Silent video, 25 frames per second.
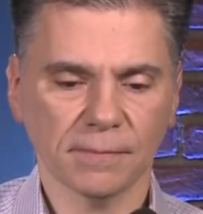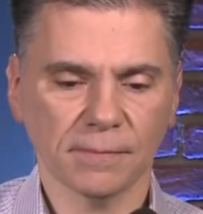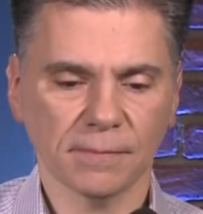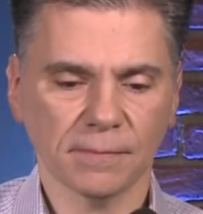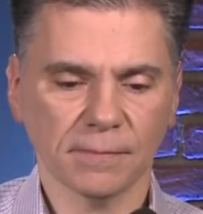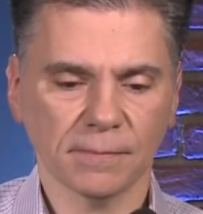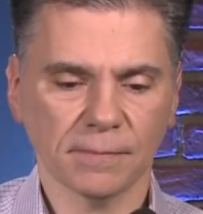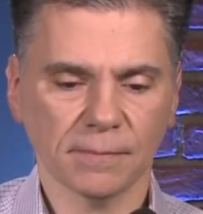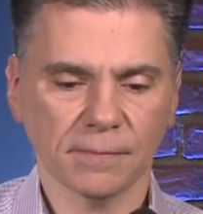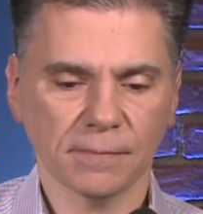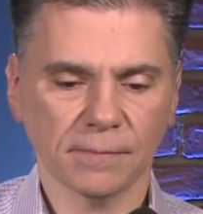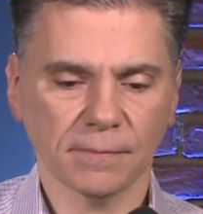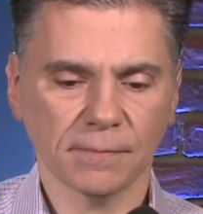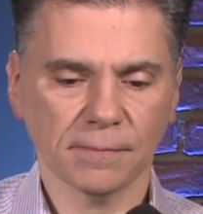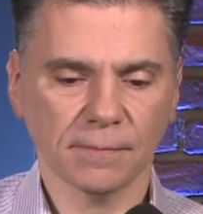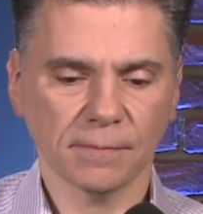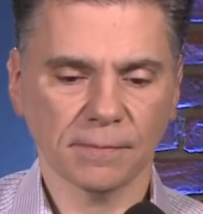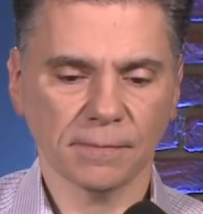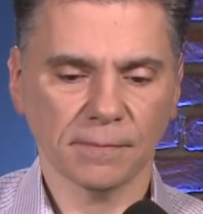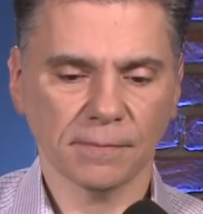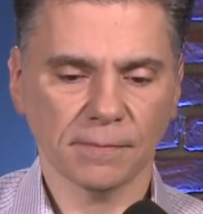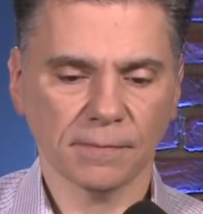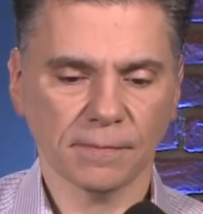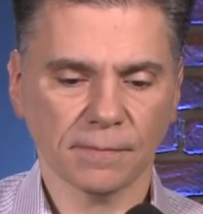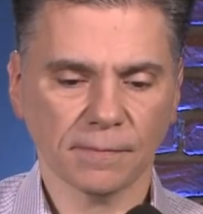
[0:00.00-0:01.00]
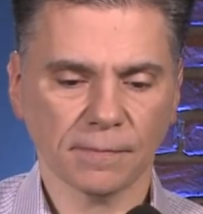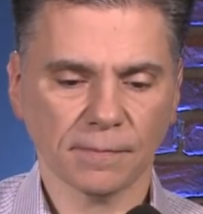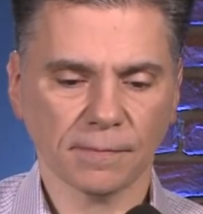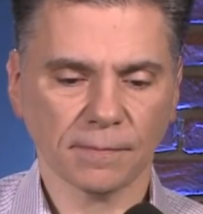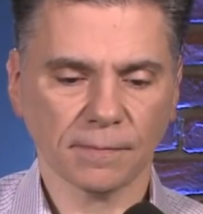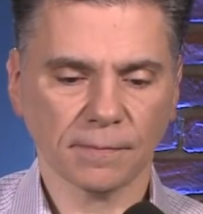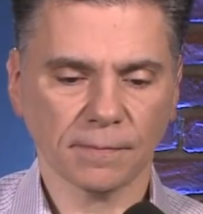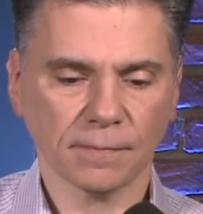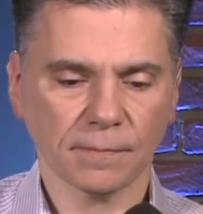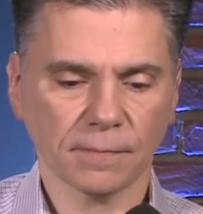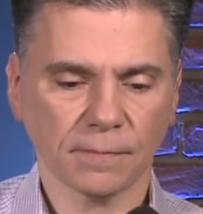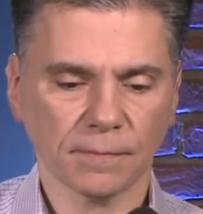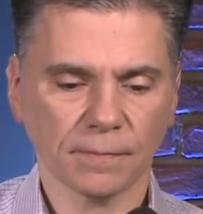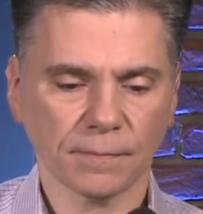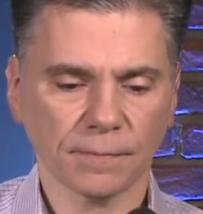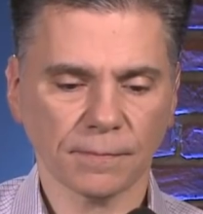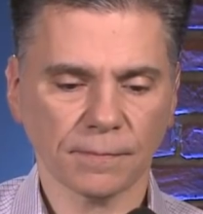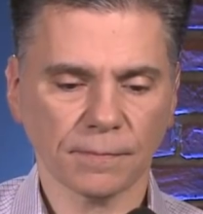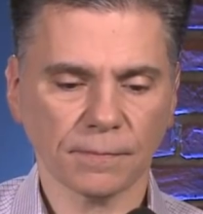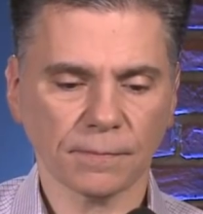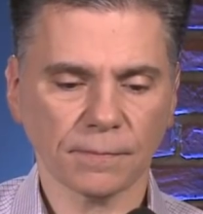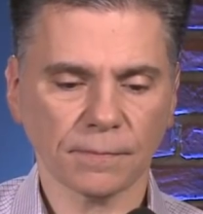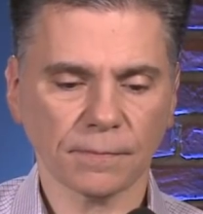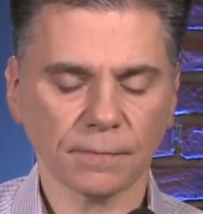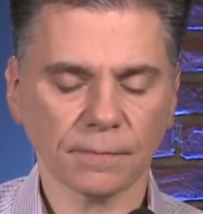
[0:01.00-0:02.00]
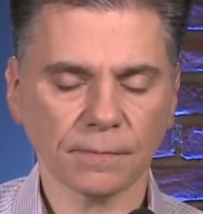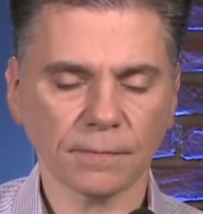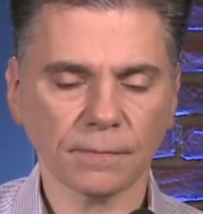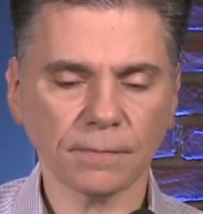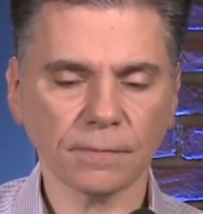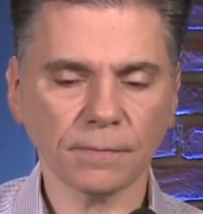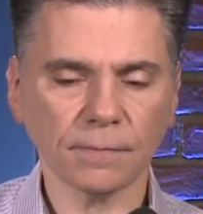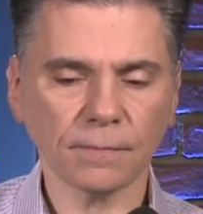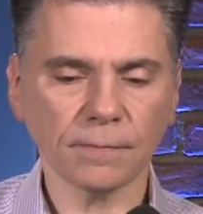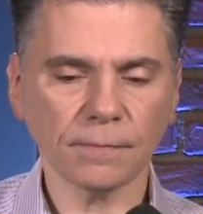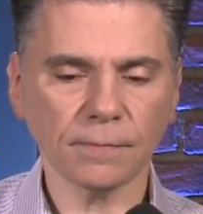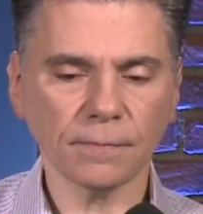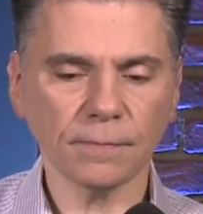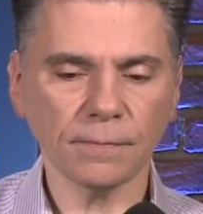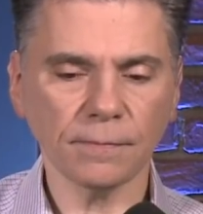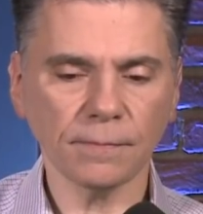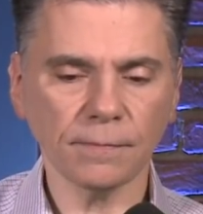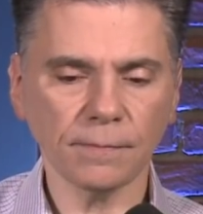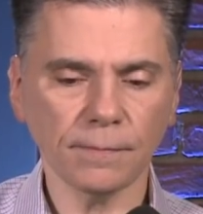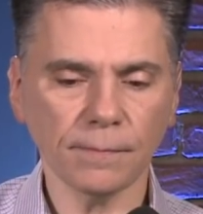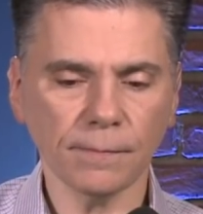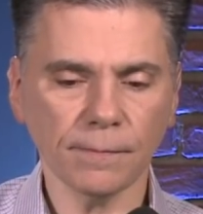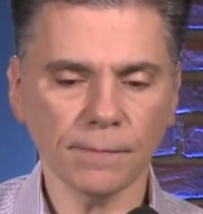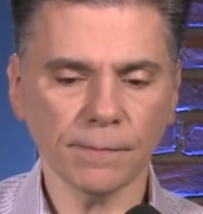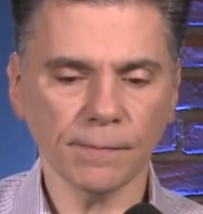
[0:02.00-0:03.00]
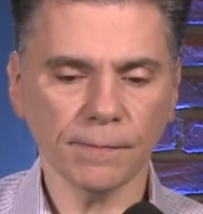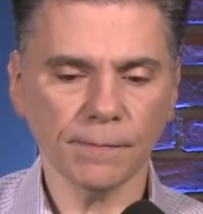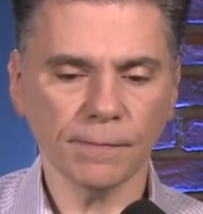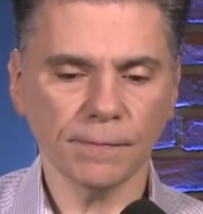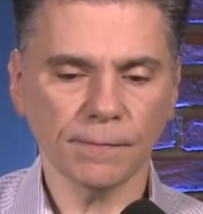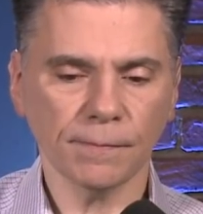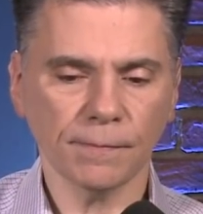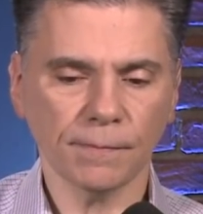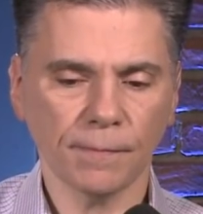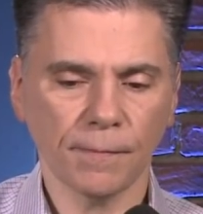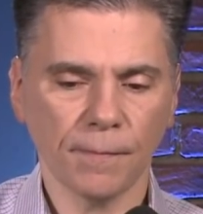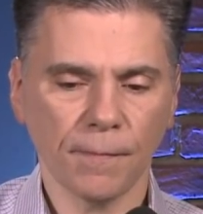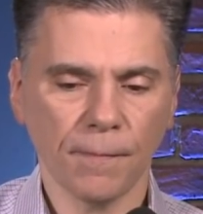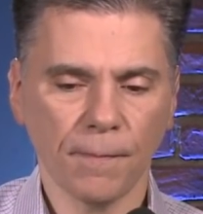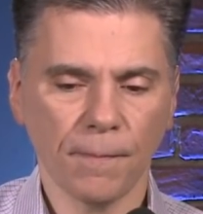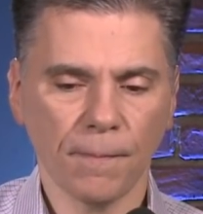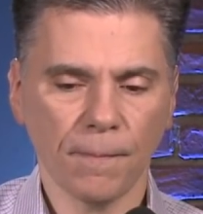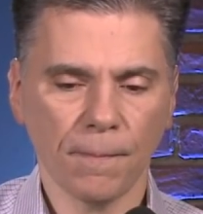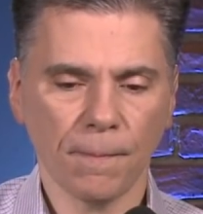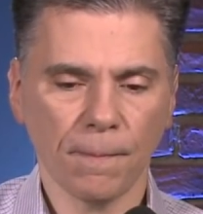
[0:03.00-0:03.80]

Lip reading: The person shown says nothing.